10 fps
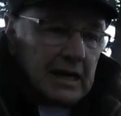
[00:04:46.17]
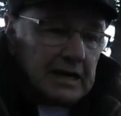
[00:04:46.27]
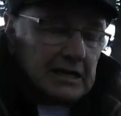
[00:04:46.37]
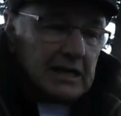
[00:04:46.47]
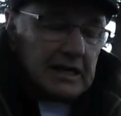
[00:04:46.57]

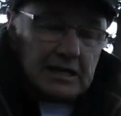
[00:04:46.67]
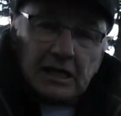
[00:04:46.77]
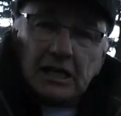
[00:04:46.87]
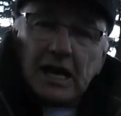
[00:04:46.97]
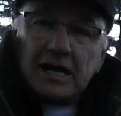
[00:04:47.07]
And a
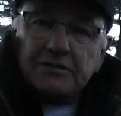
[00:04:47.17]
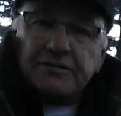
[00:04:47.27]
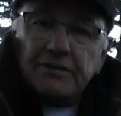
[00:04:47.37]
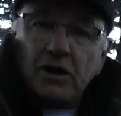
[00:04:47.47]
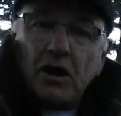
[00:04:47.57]
lot
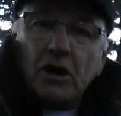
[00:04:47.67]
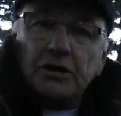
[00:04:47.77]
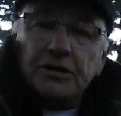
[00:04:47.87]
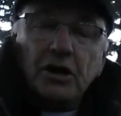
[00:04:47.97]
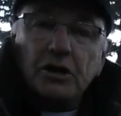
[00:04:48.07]
of
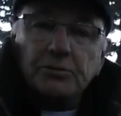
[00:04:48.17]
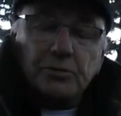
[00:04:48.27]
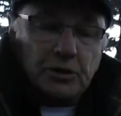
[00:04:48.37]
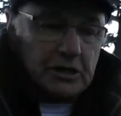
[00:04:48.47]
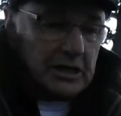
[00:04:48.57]
hard
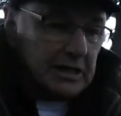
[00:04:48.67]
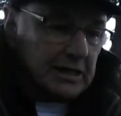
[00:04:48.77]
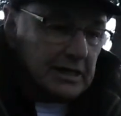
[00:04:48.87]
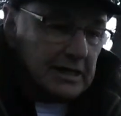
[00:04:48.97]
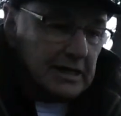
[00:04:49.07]
work.
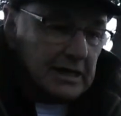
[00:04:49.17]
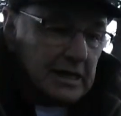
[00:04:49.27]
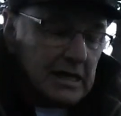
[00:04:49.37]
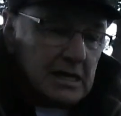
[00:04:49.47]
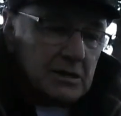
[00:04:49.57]

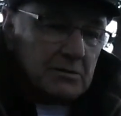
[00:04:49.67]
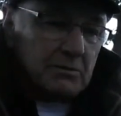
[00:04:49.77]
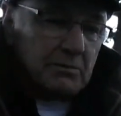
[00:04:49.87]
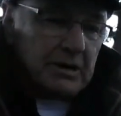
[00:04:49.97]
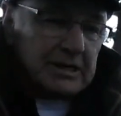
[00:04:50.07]

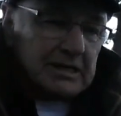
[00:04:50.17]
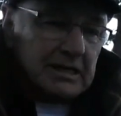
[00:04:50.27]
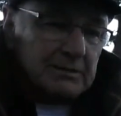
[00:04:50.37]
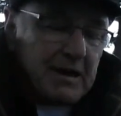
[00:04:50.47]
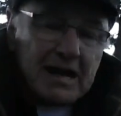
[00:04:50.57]
But
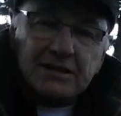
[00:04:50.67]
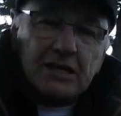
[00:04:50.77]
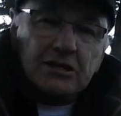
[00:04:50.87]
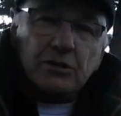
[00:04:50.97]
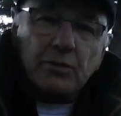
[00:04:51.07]
back
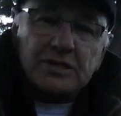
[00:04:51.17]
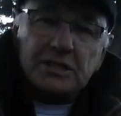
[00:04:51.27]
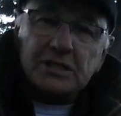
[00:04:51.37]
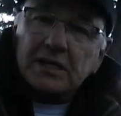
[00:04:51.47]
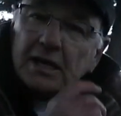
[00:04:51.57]
then there
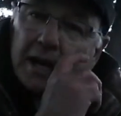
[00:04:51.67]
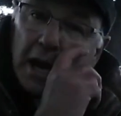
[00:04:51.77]
wasn't